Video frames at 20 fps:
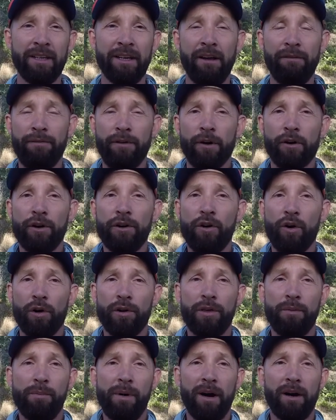If you're in
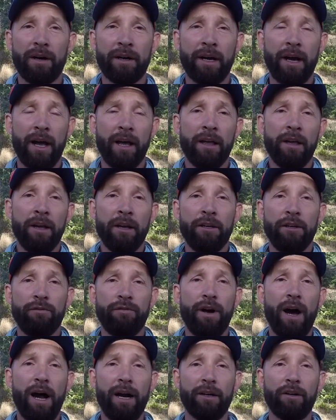North America,
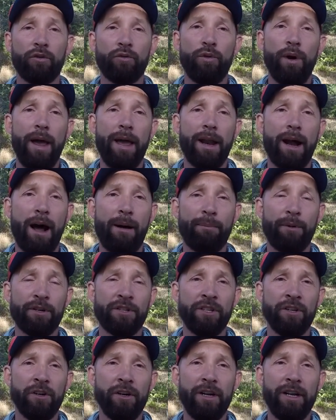you've got great
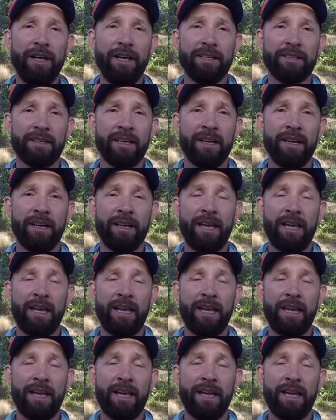opportunities.